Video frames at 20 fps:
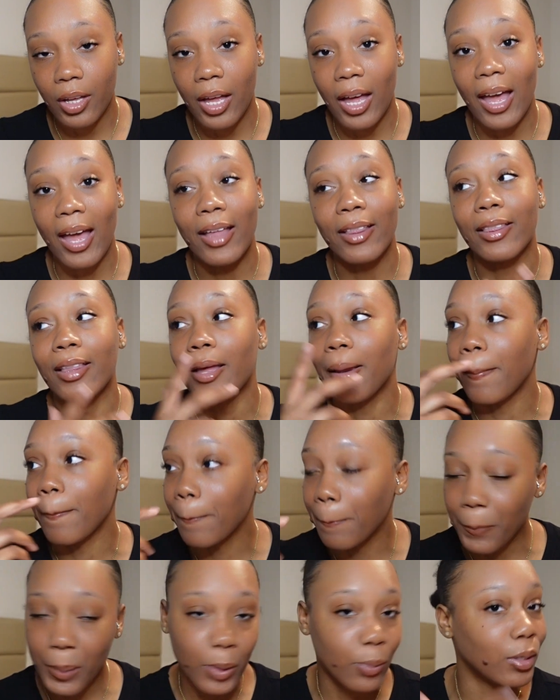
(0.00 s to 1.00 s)
and
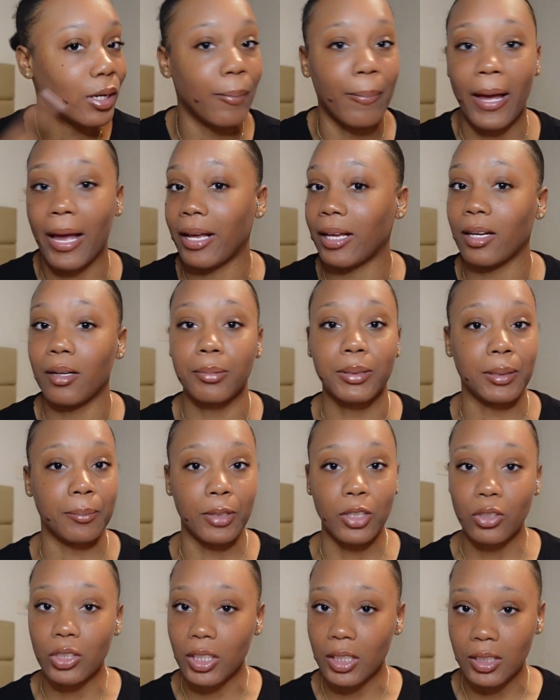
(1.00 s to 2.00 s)
then build it back up to
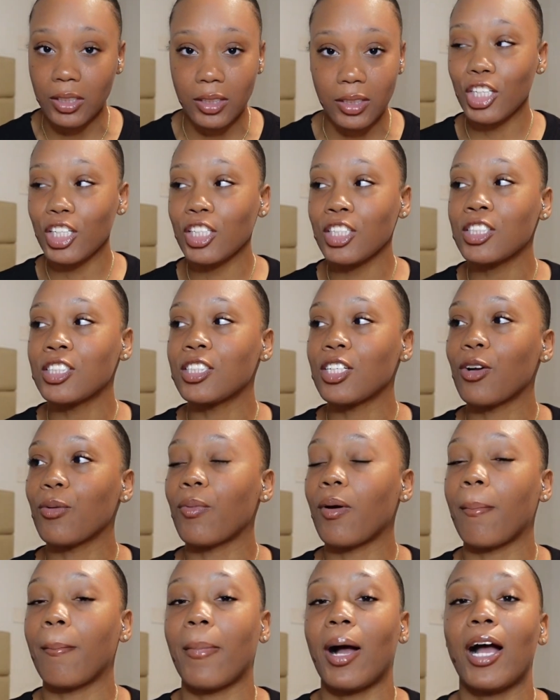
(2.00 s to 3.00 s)
millions. Just
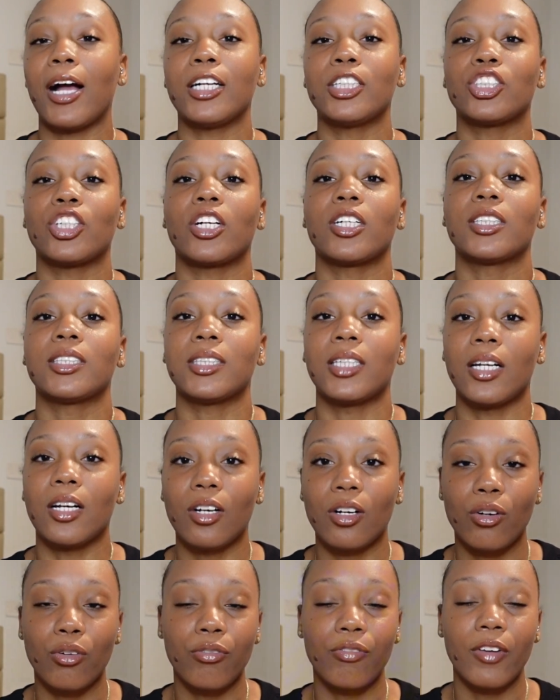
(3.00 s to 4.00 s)
remind
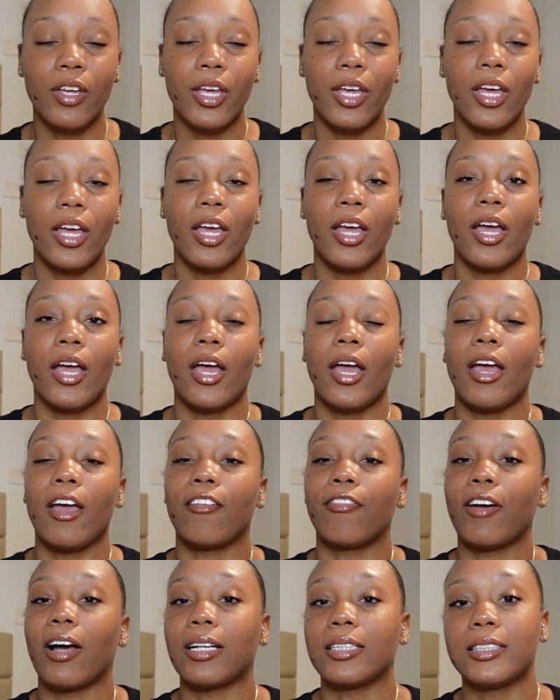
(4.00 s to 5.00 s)
yourself,
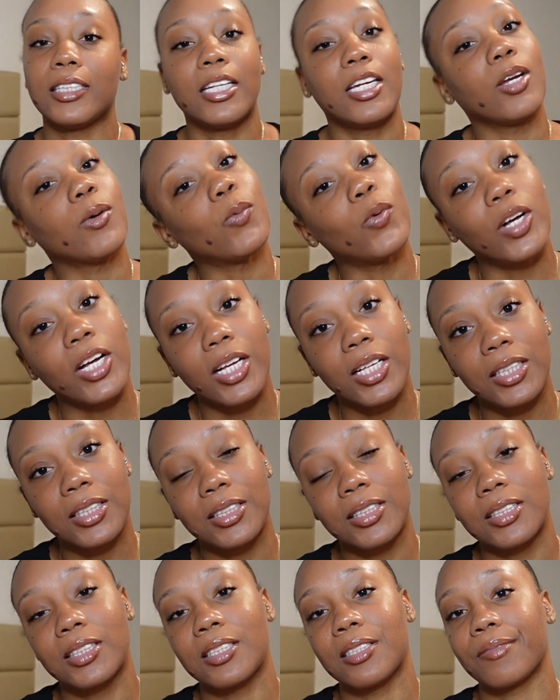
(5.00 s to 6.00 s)
if I did it
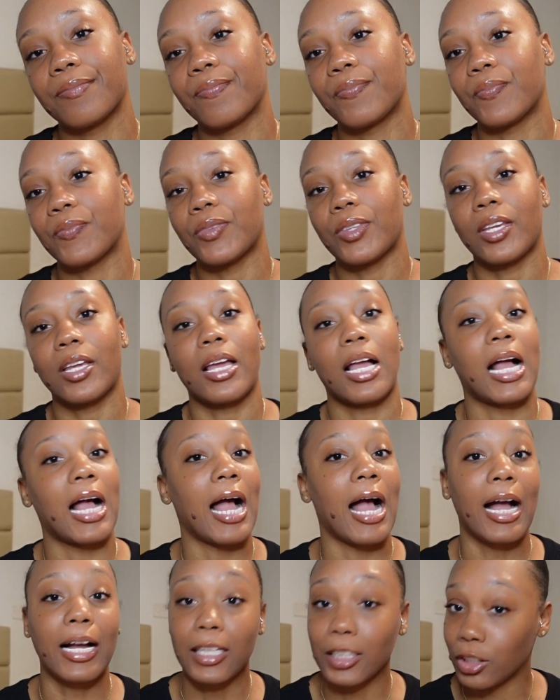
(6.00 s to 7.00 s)
once,
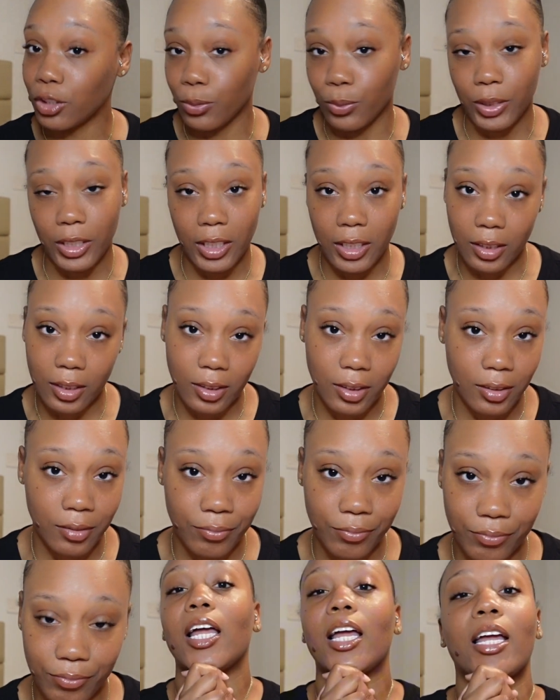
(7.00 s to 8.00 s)
I can do it
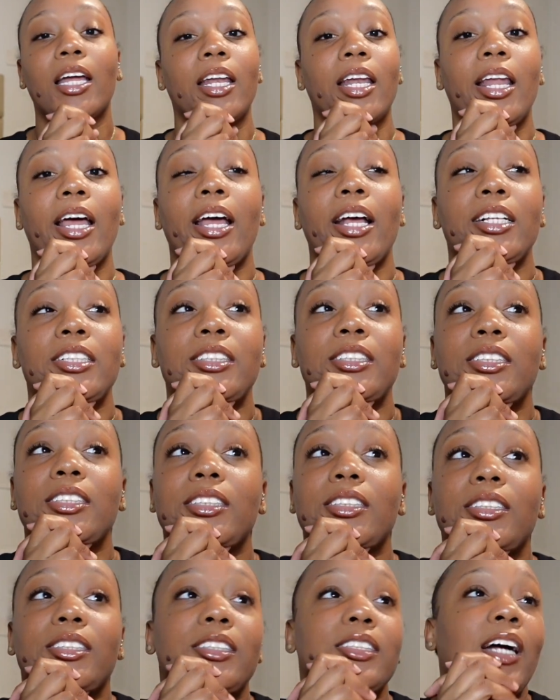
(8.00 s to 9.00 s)
again. Unless
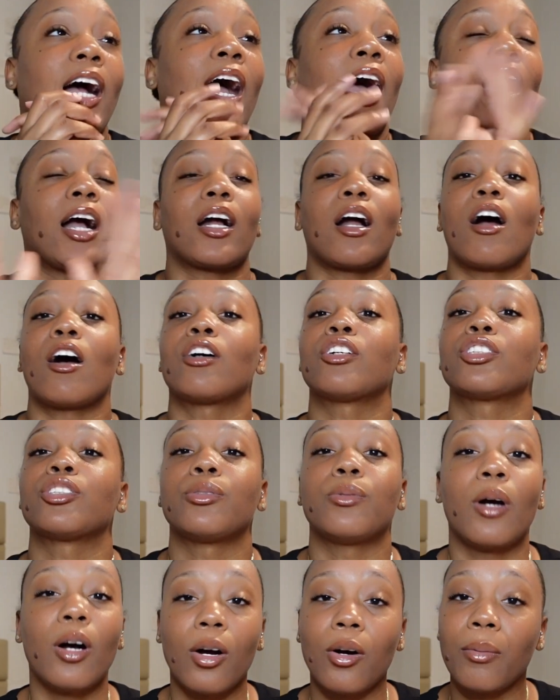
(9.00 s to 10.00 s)
God calls
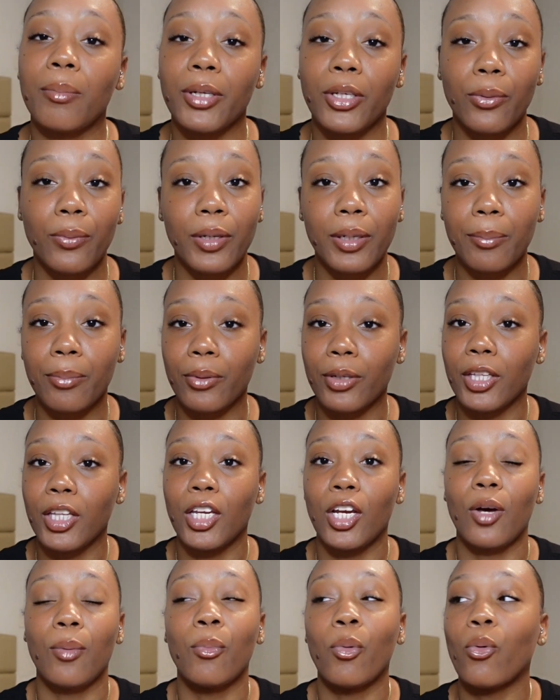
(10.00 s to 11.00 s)
you home and you ain't
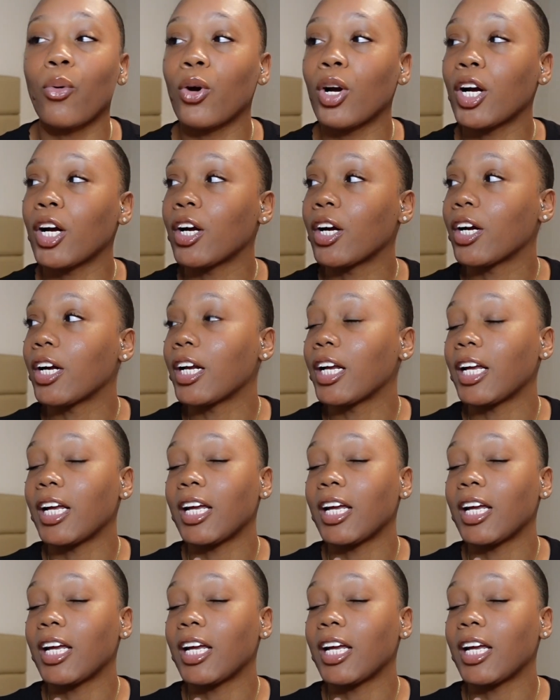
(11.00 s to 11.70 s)
breathing no more,